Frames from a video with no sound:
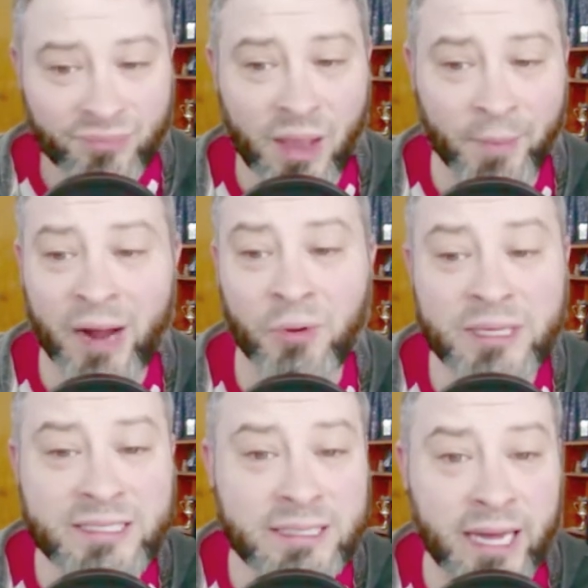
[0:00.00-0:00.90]
But I
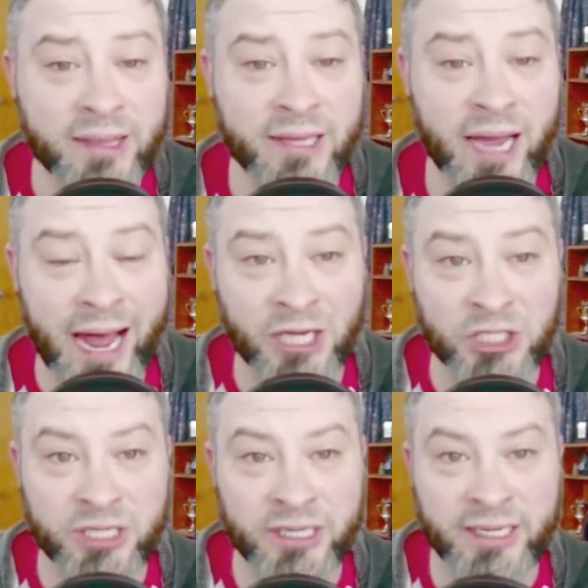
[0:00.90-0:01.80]
really did like the
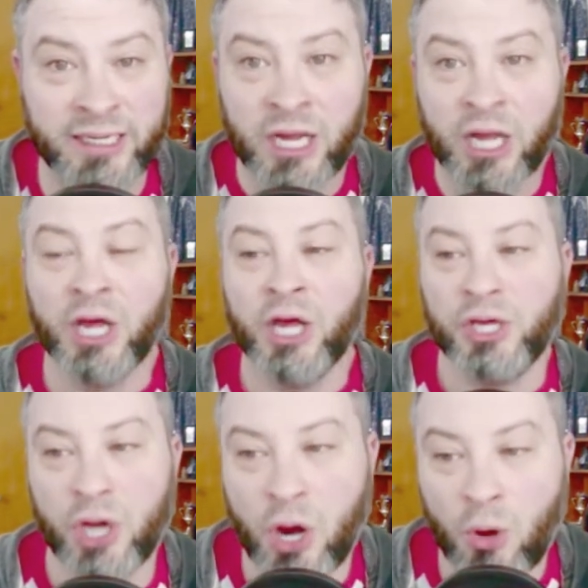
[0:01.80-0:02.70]
action in it.
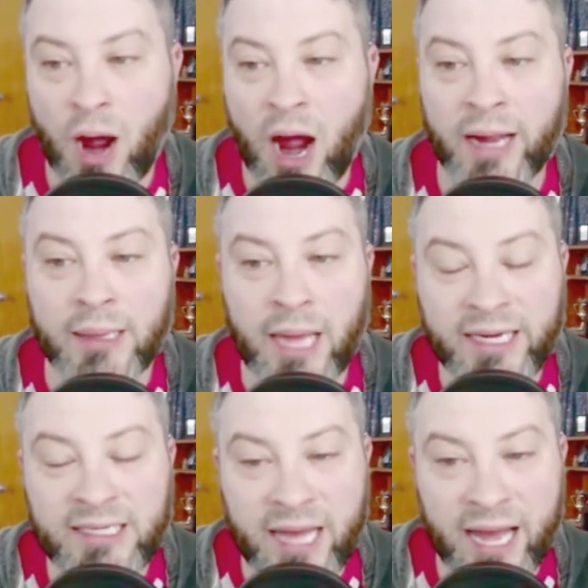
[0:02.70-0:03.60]
You know, I
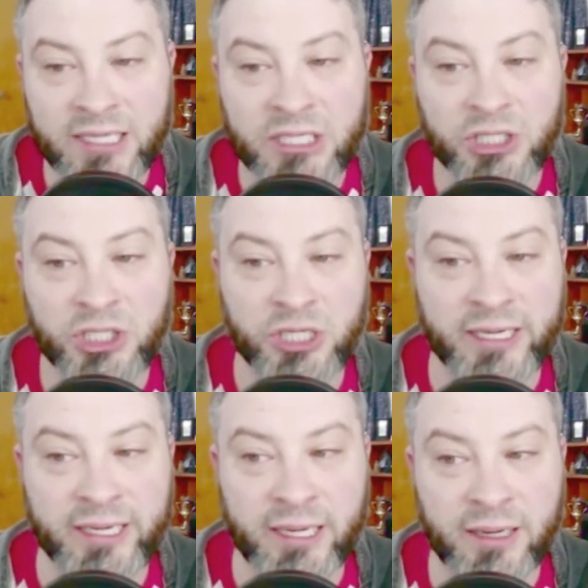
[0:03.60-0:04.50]
liked that
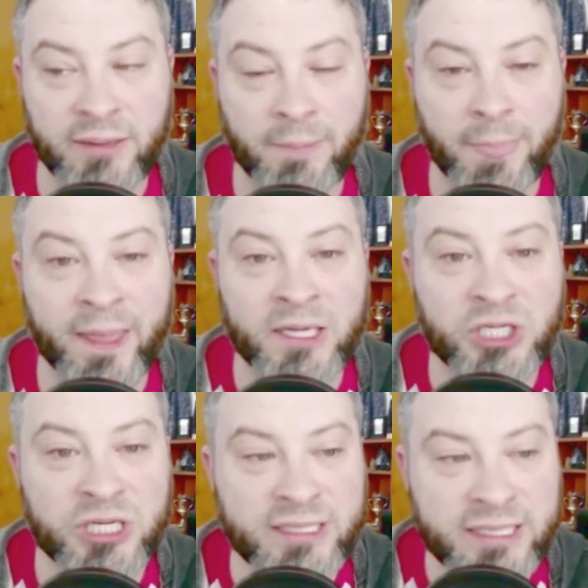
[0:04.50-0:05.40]
she
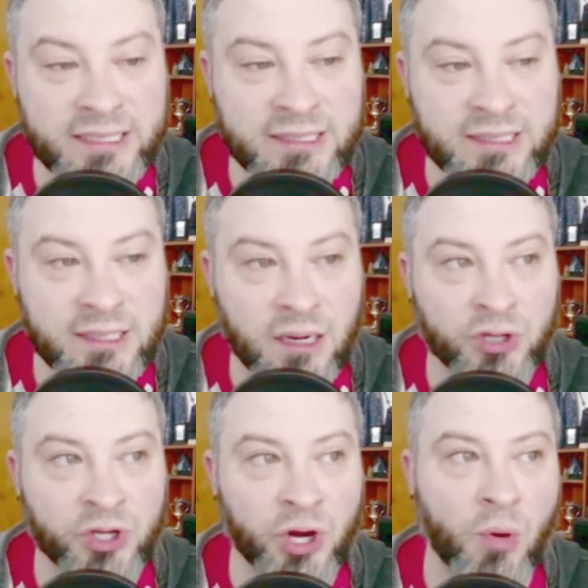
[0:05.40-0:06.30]
didn't,
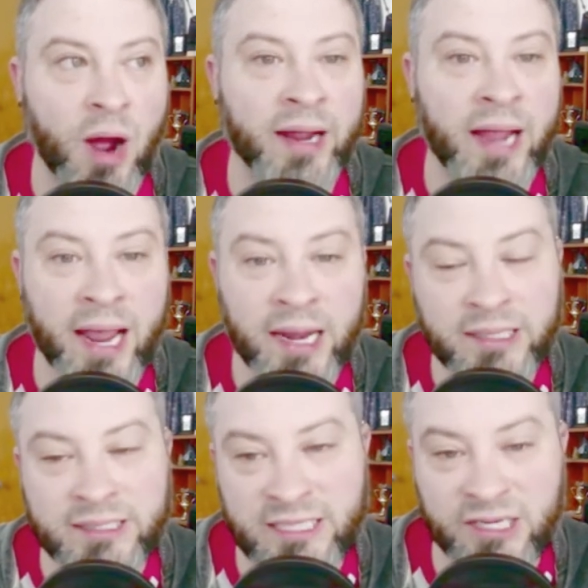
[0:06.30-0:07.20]
you know, I hate
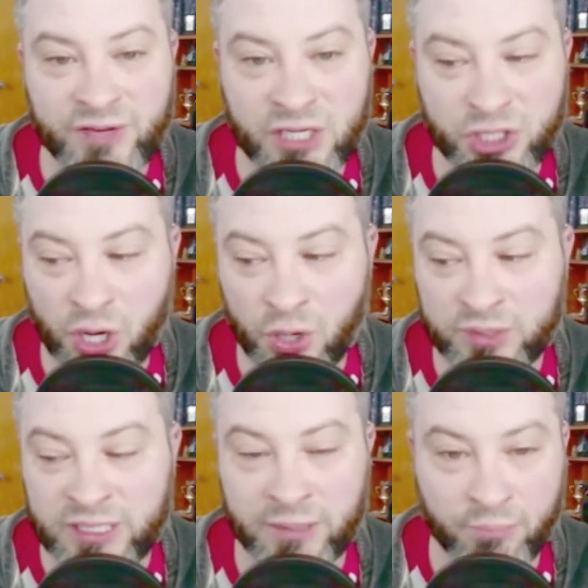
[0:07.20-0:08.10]
in TV
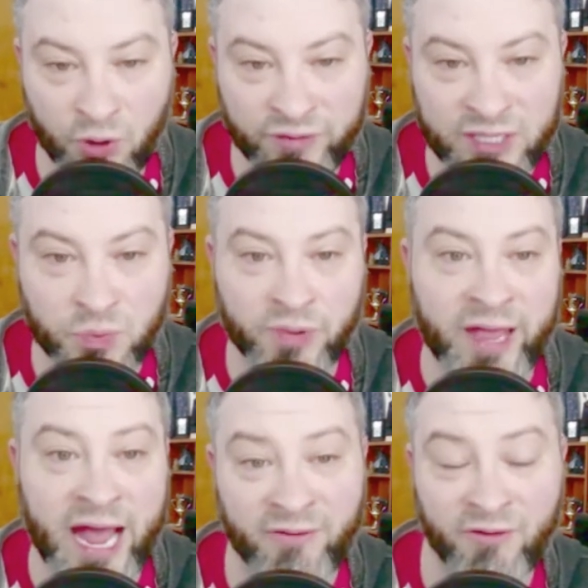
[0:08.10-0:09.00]
shows and in movies where they
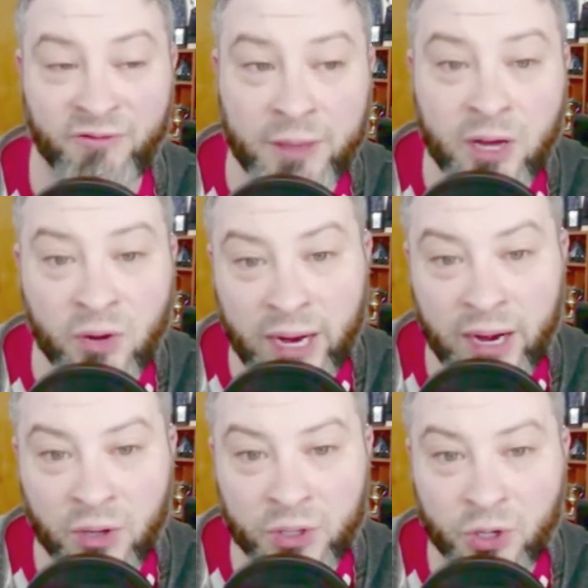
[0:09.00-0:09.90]
have a female
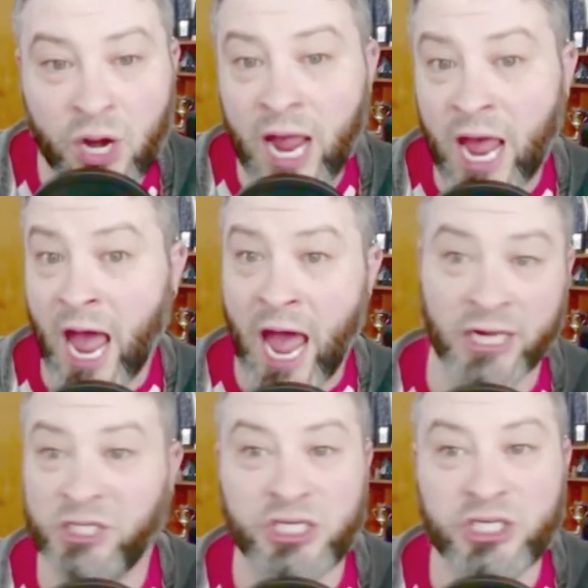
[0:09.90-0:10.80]
character
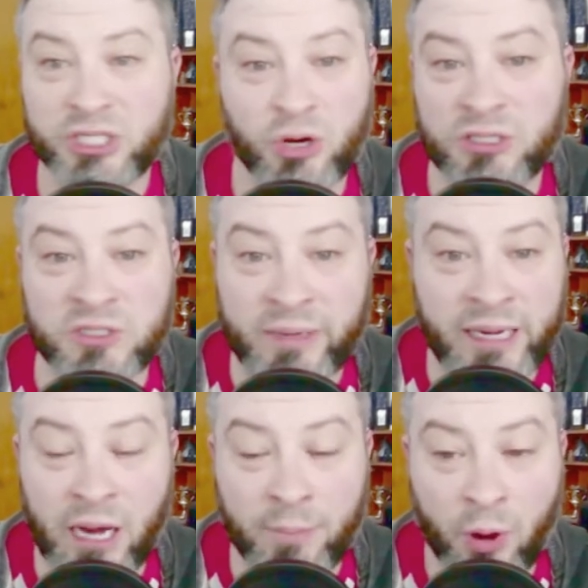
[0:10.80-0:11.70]
and she just starts
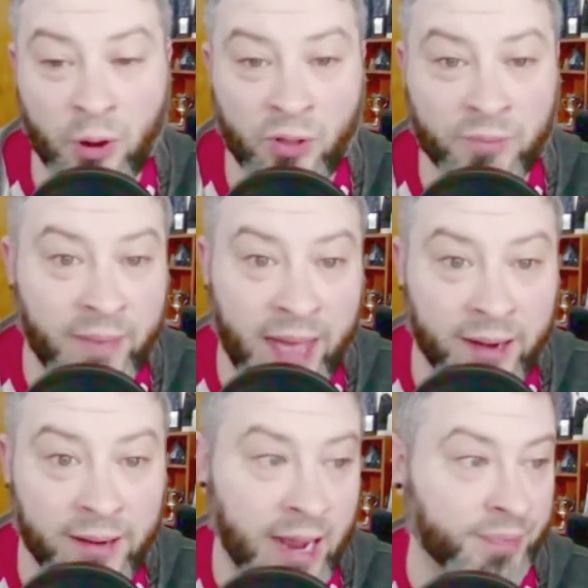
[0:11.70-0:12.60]
beating up on all the men
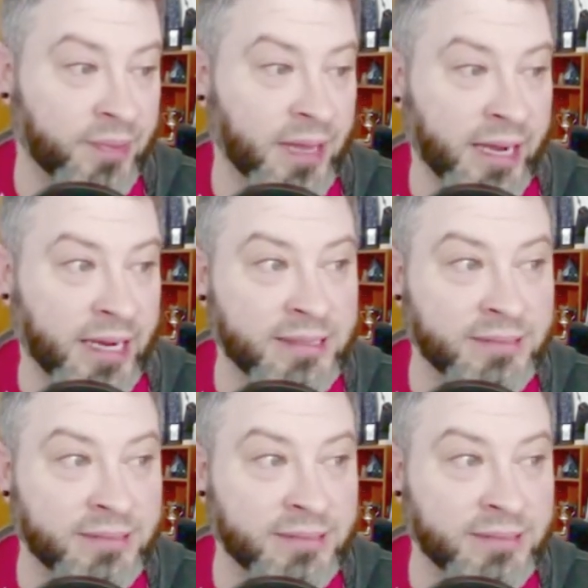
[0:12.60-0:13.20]
and like